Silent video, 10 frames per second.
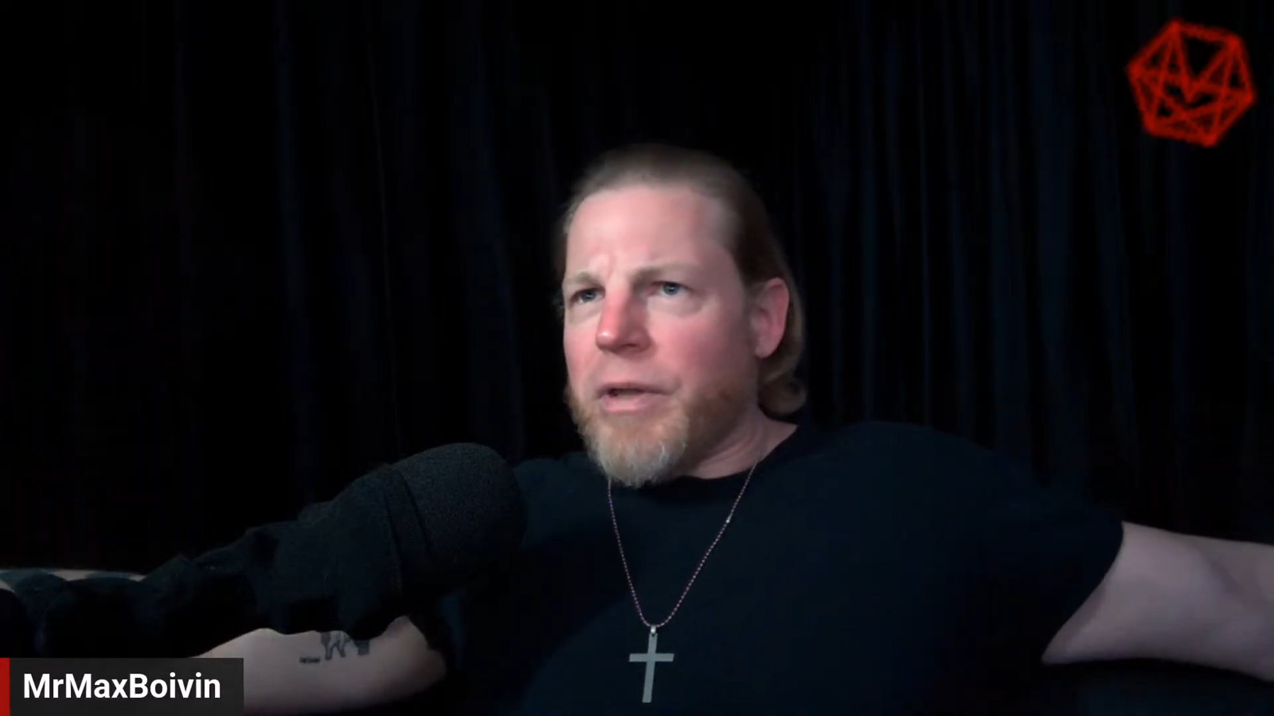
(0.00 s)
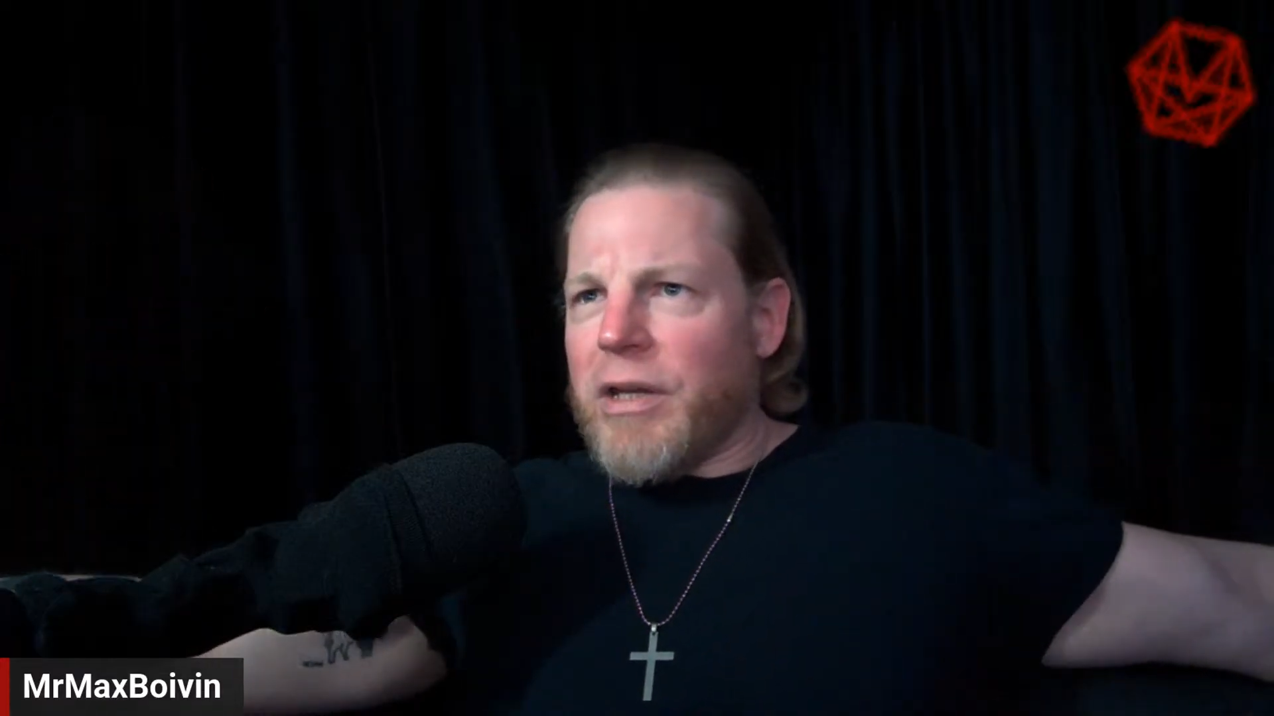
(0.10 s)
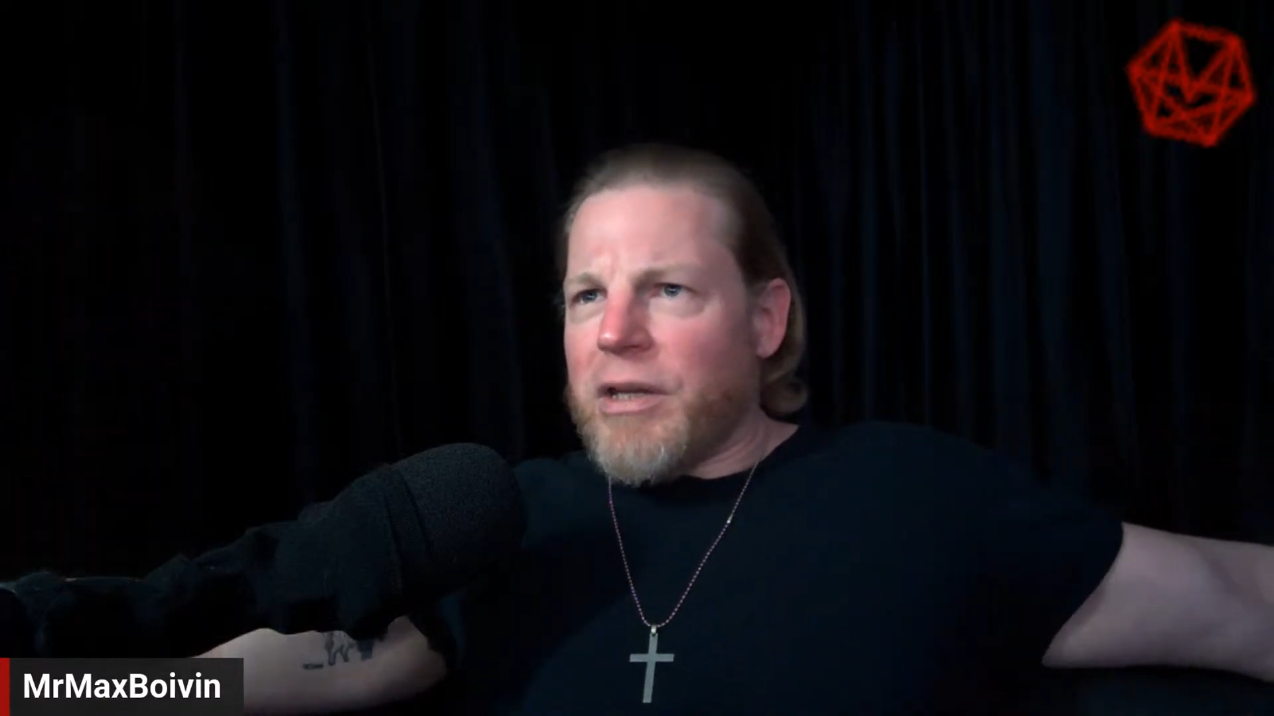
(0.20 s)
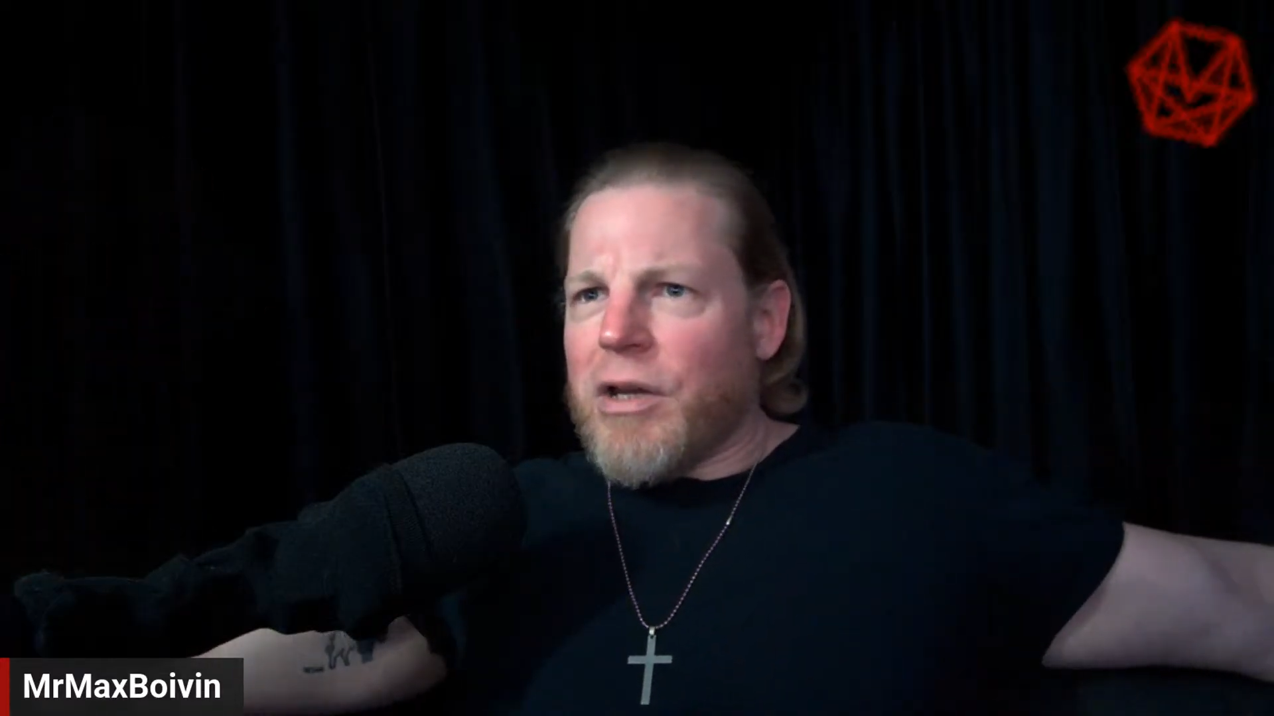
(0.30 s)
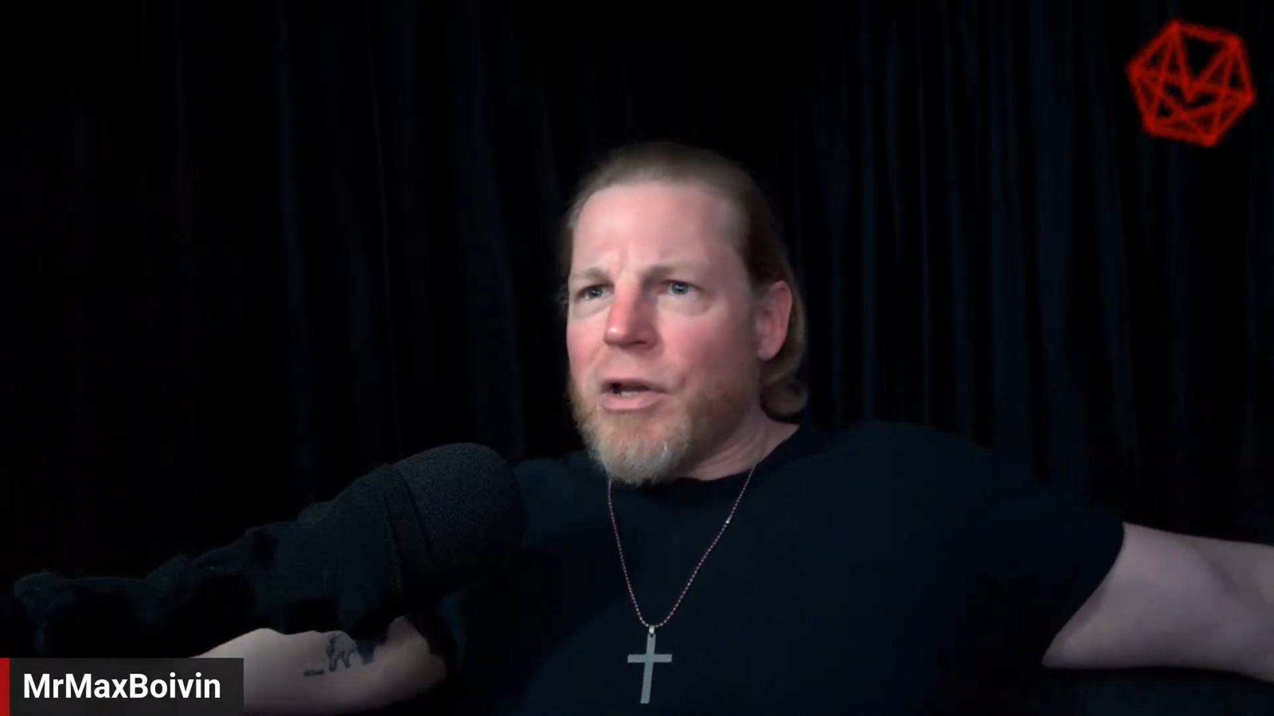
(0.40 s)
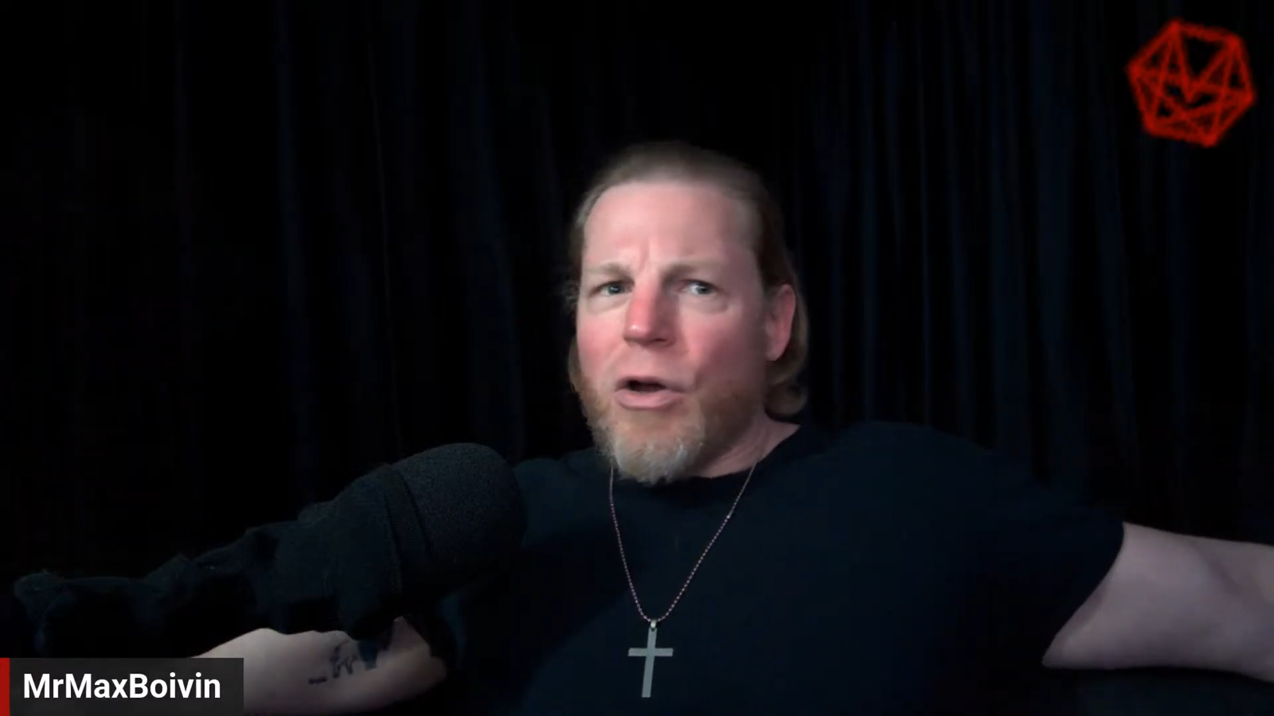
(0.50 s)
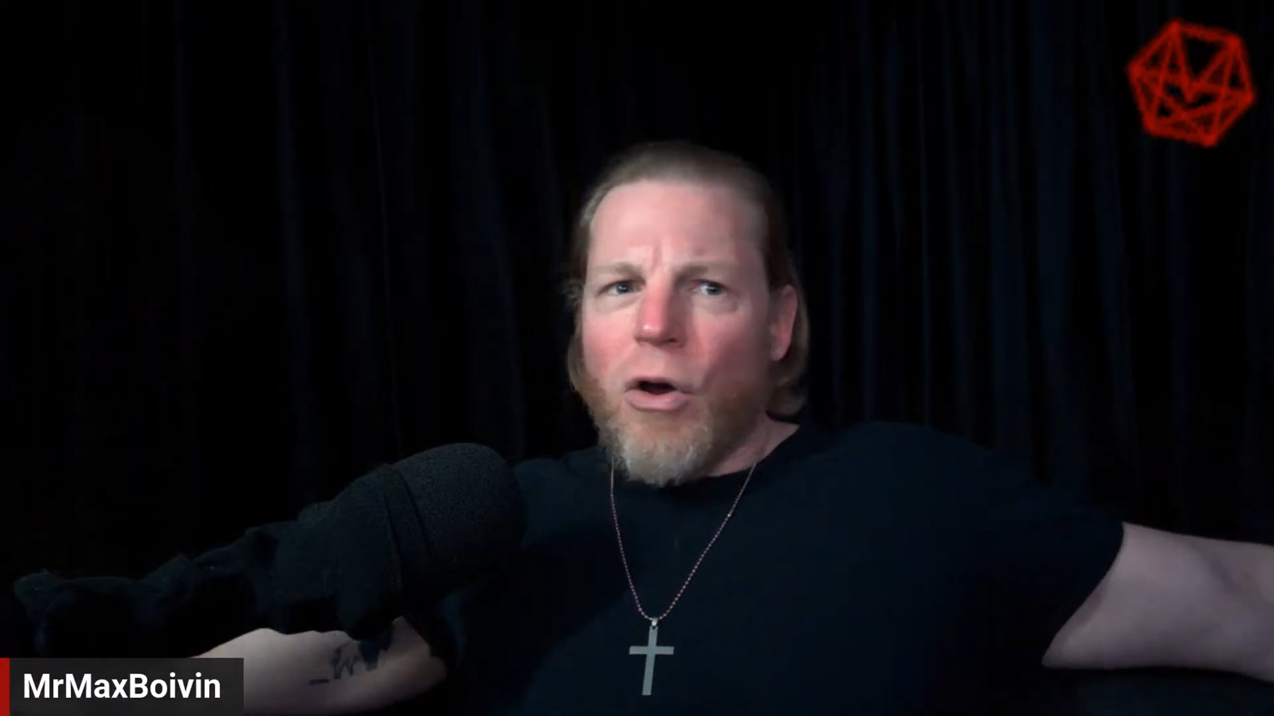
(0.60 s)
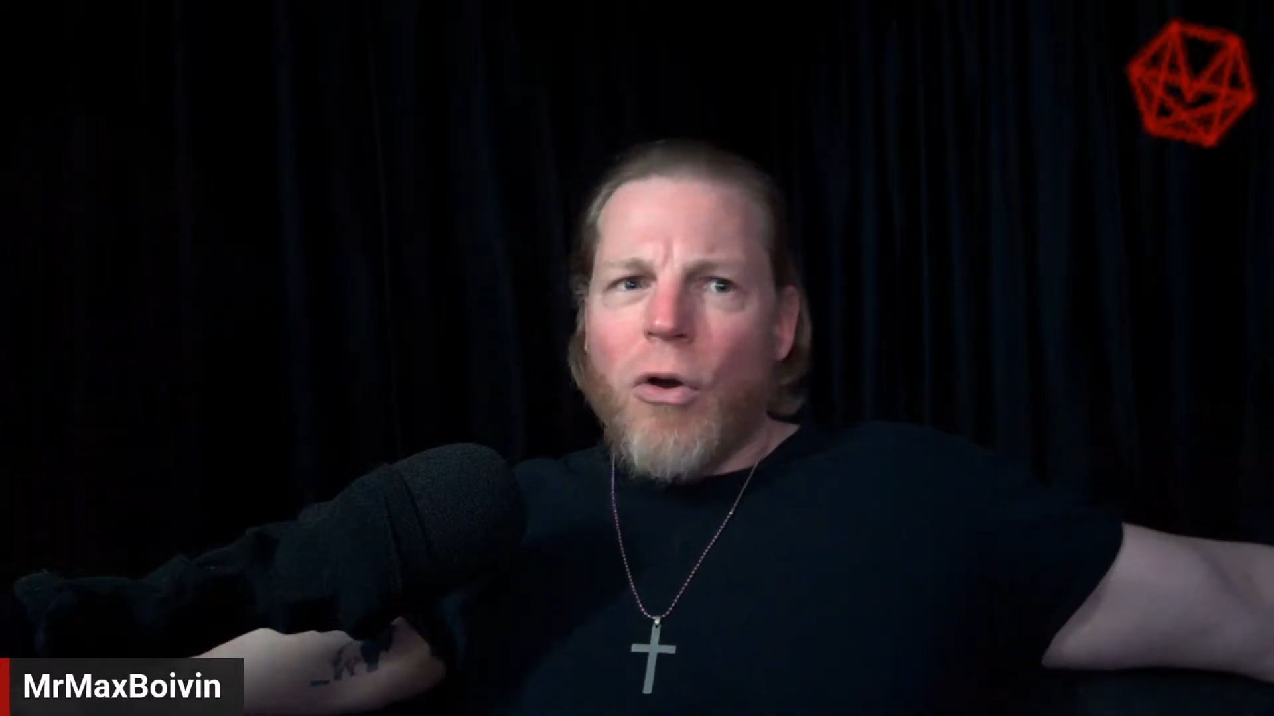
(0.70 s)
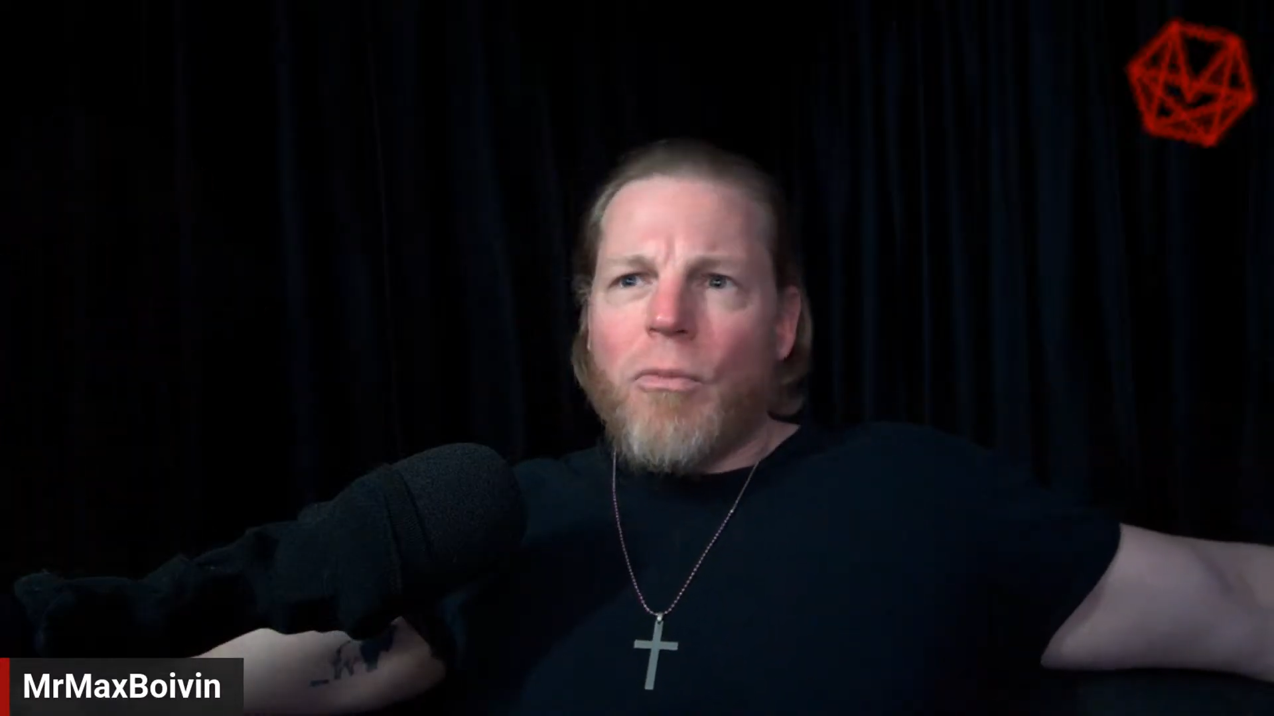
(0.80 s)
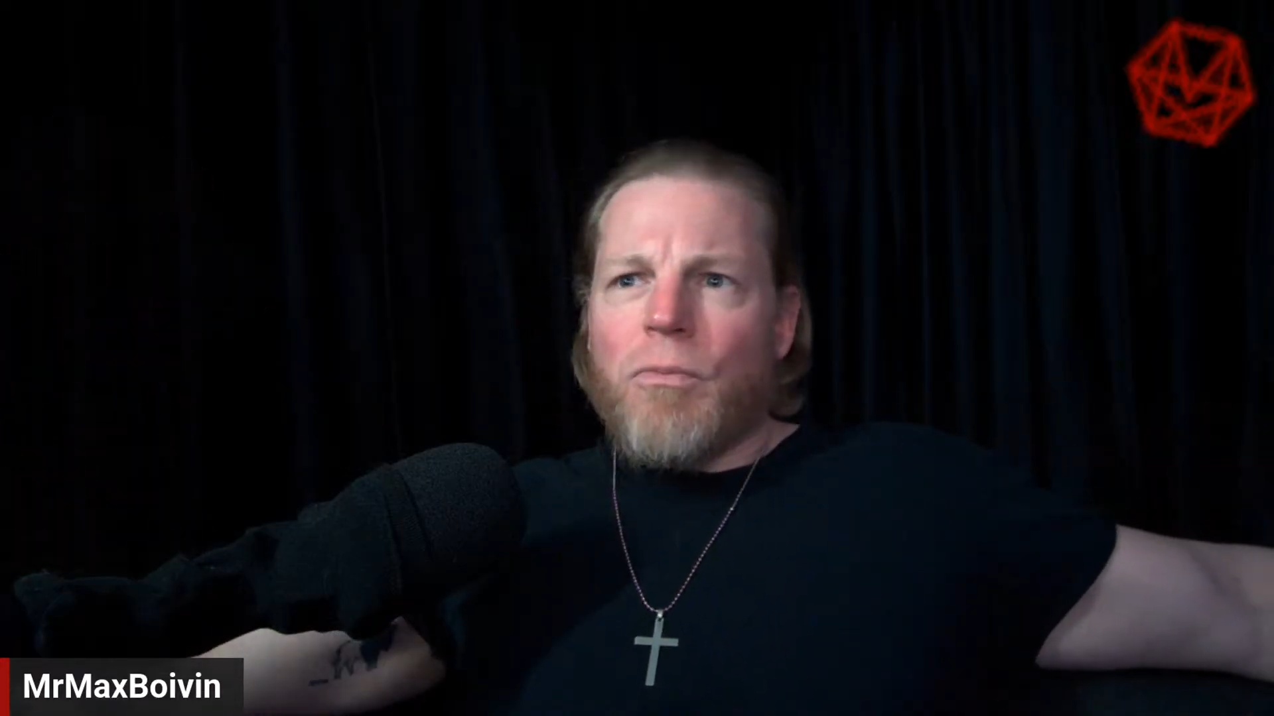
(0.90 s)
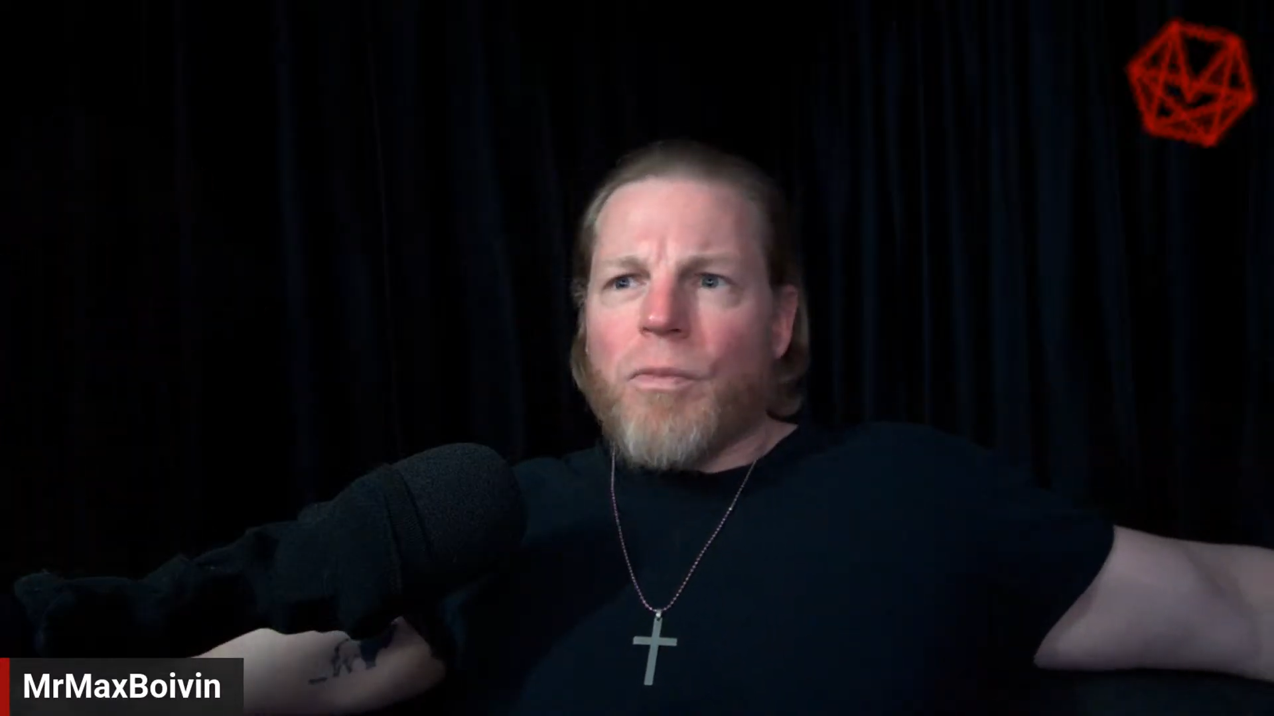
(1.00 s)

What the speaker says: that are